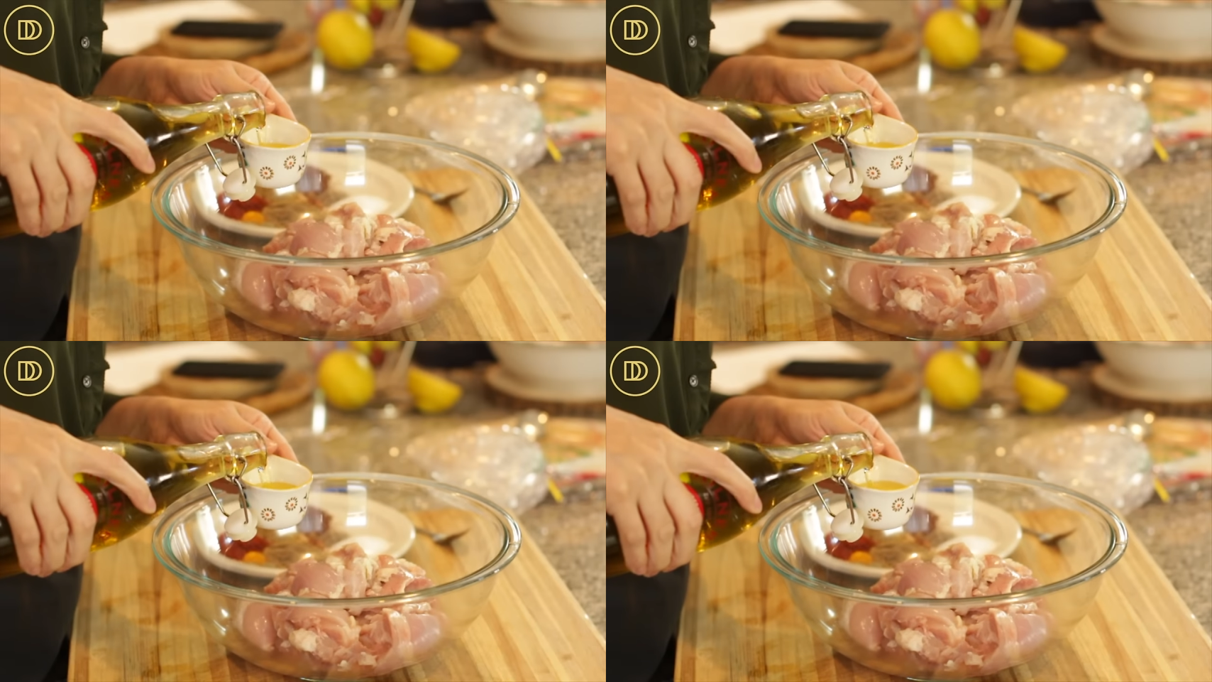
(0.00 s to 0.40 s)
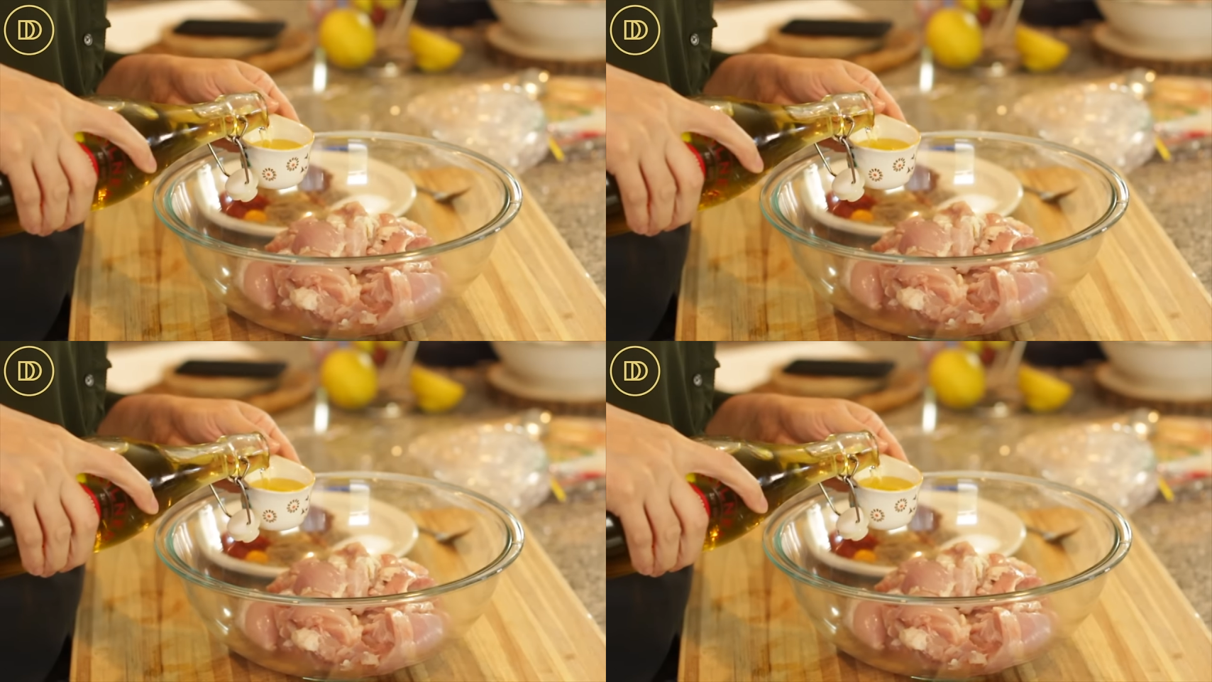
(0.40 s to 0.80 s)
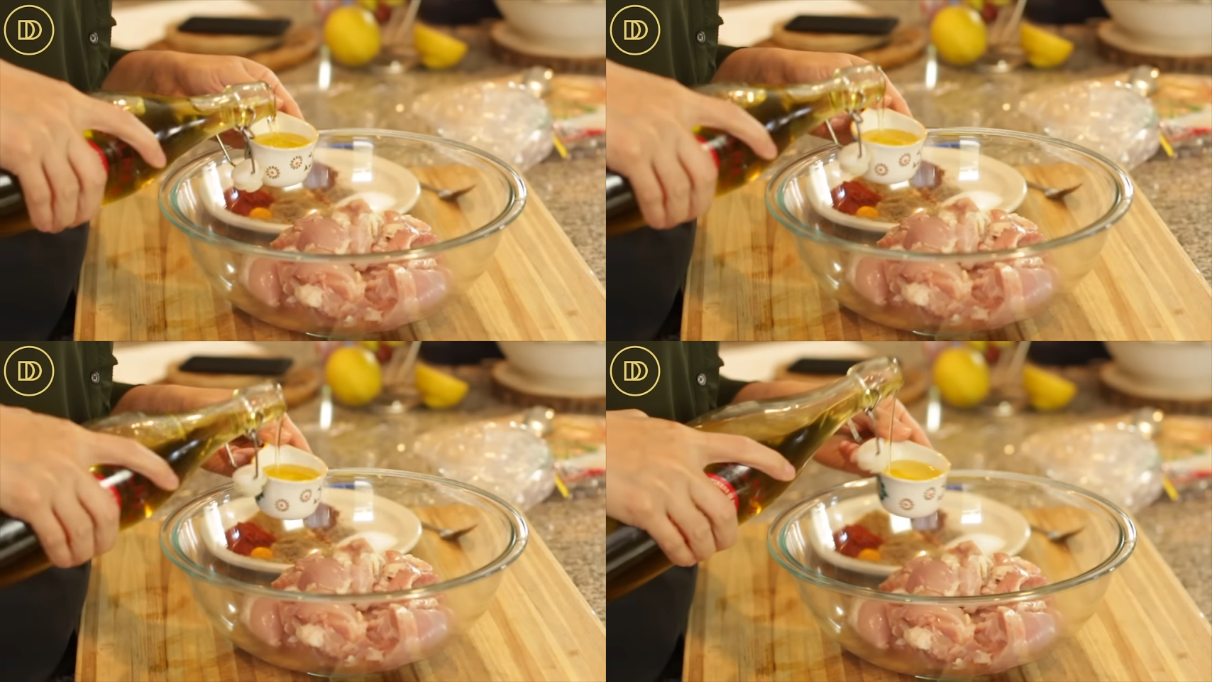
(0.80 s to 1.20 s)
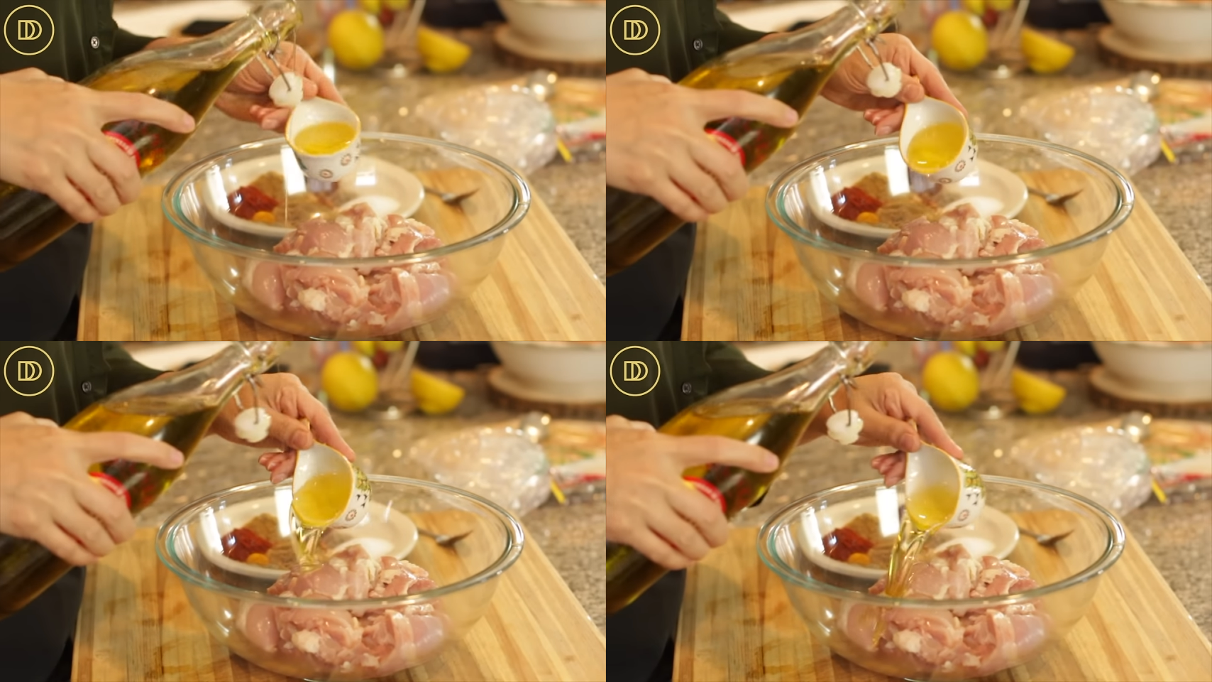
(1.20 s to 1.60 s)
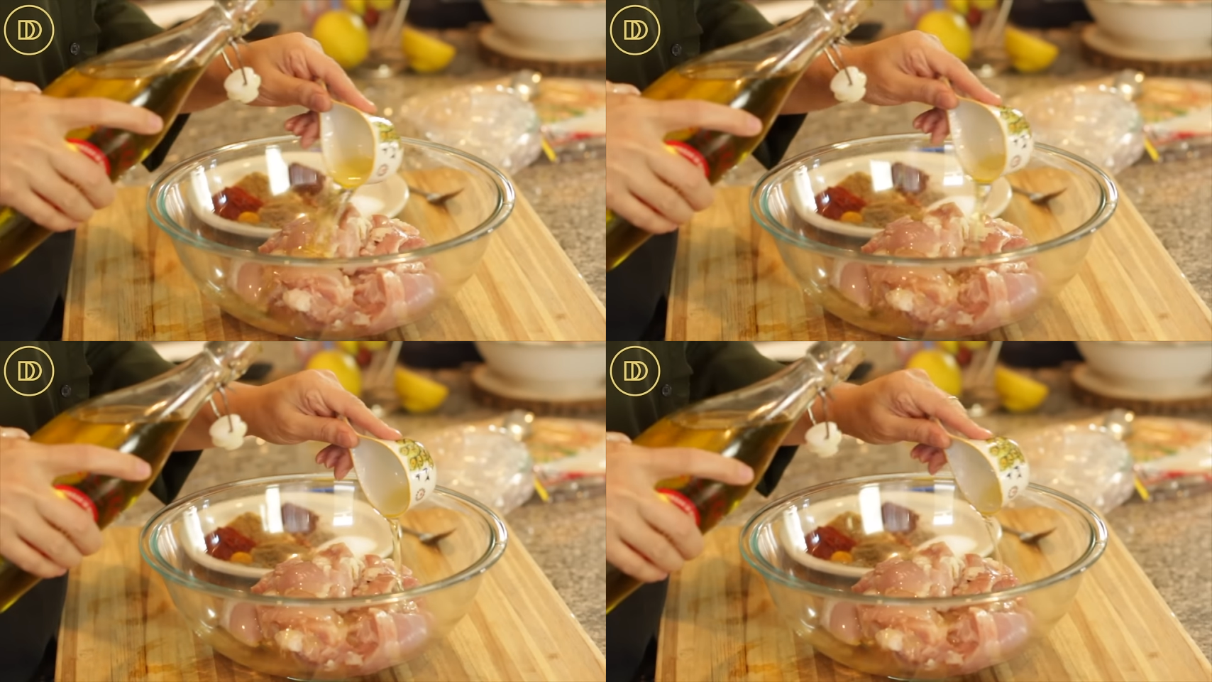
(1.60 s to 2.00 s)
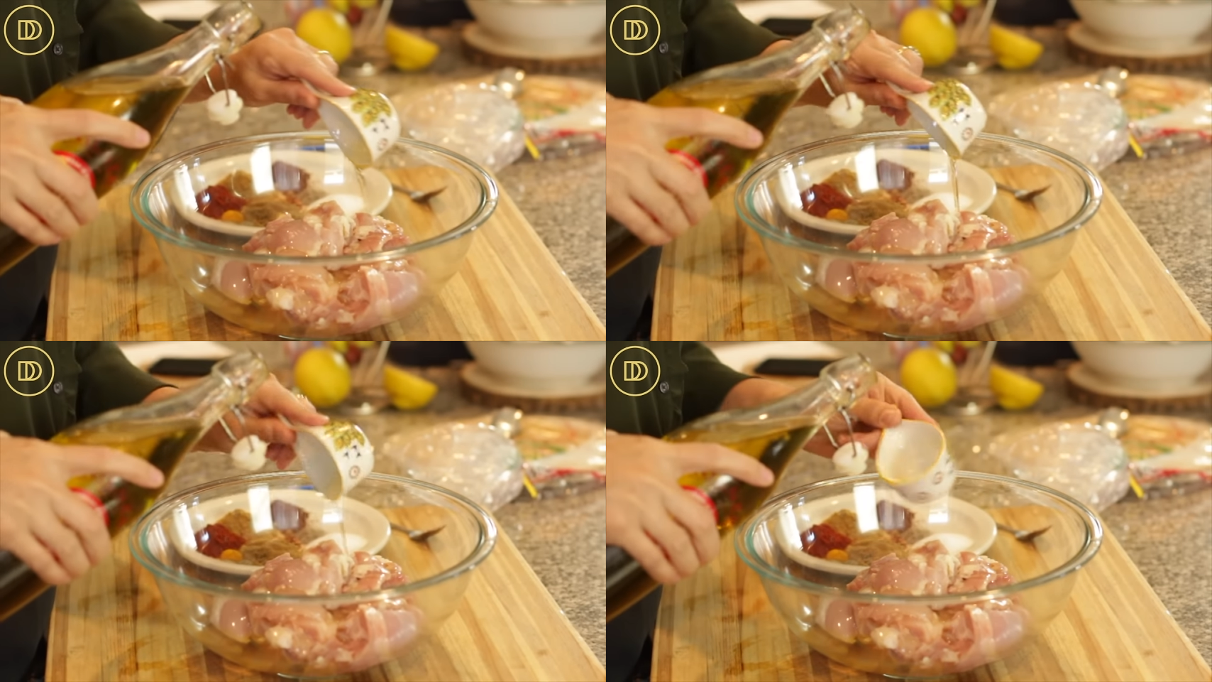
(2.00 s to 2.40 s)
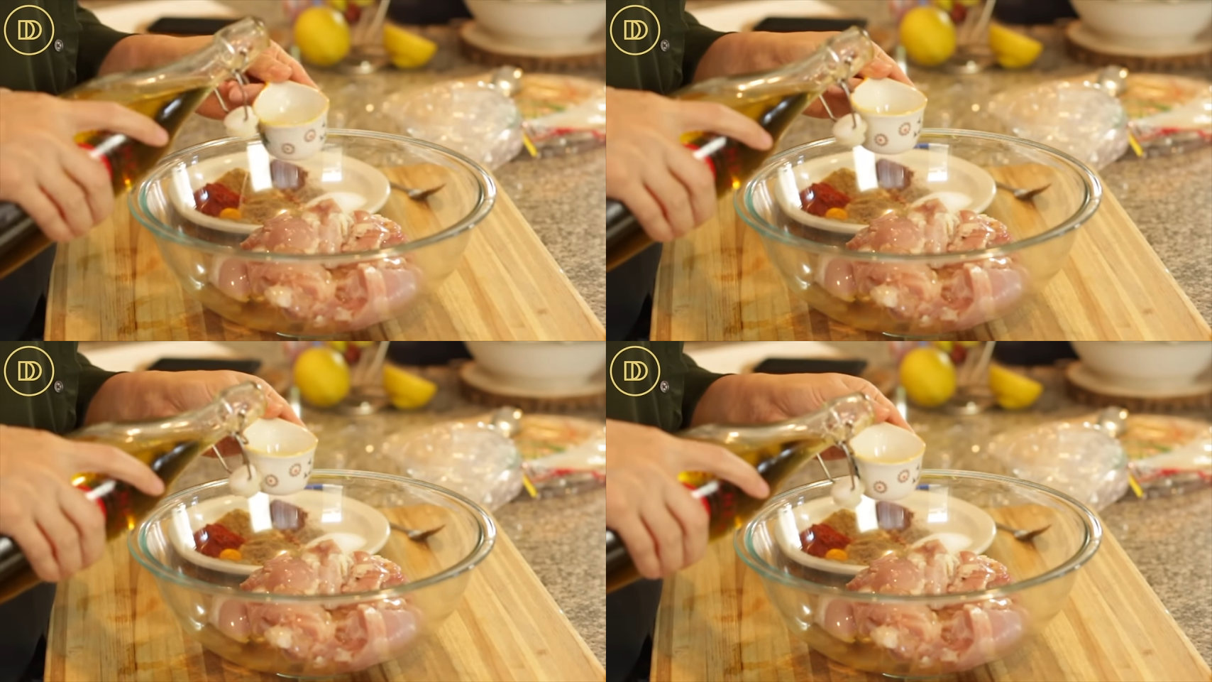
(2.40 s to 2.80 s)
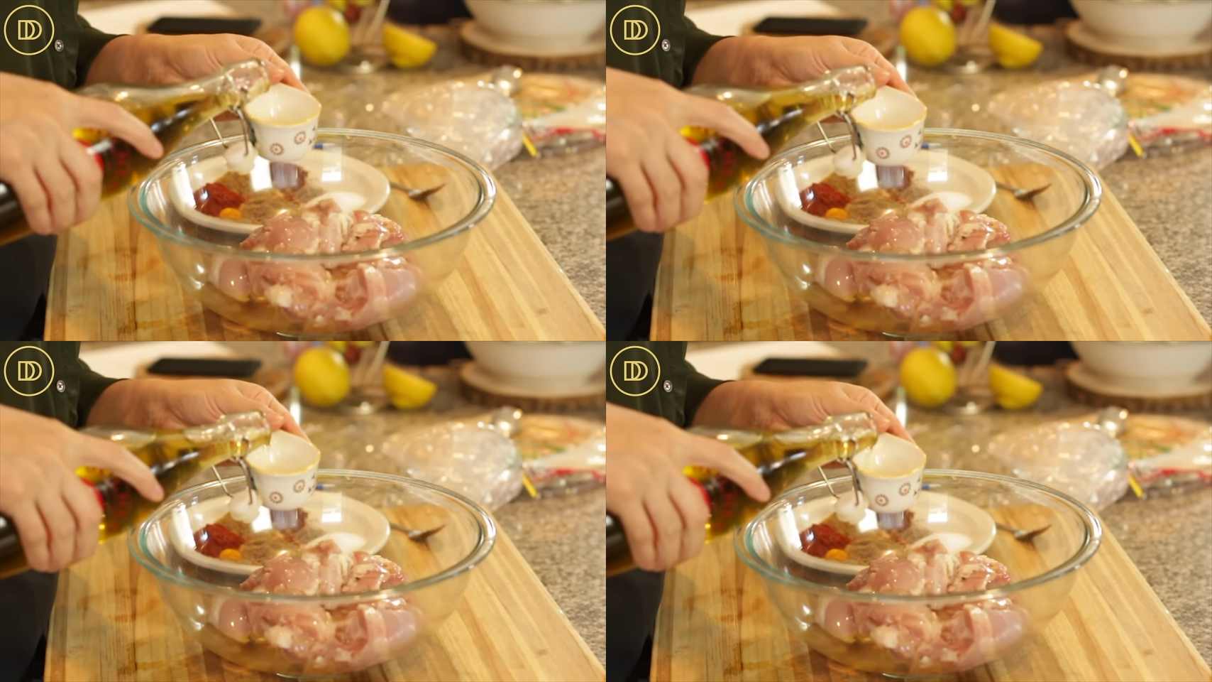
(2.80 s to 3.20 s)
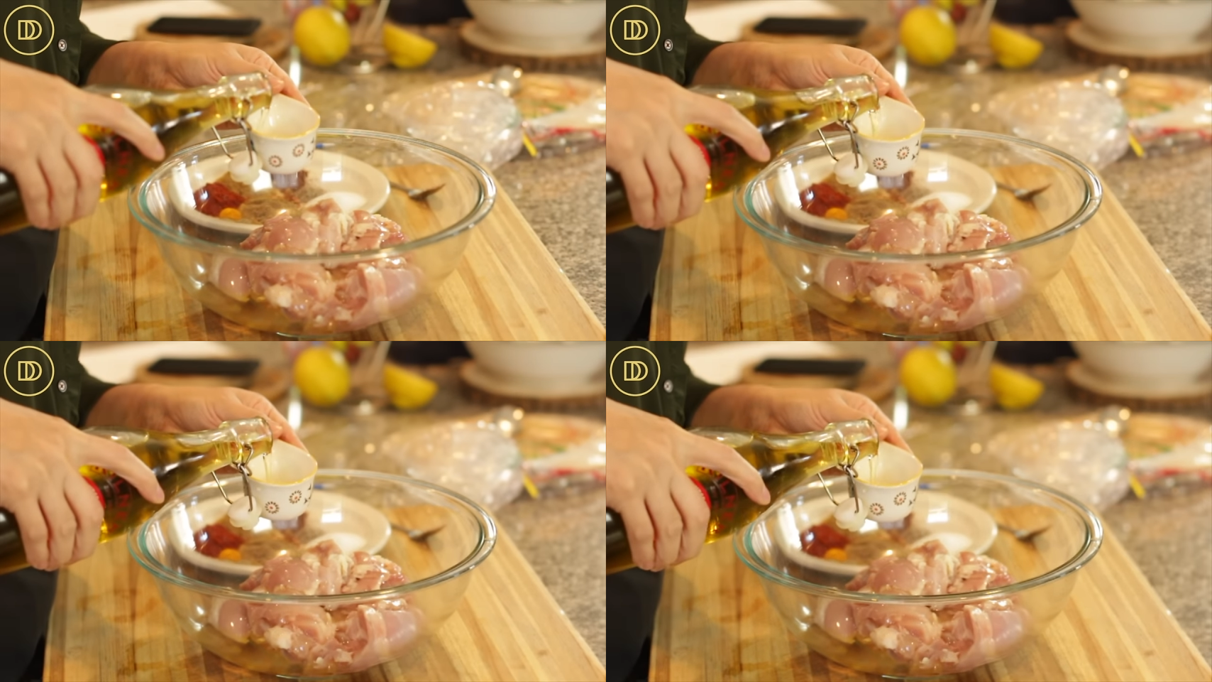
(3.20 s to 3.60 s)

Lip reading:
(no speaker visible)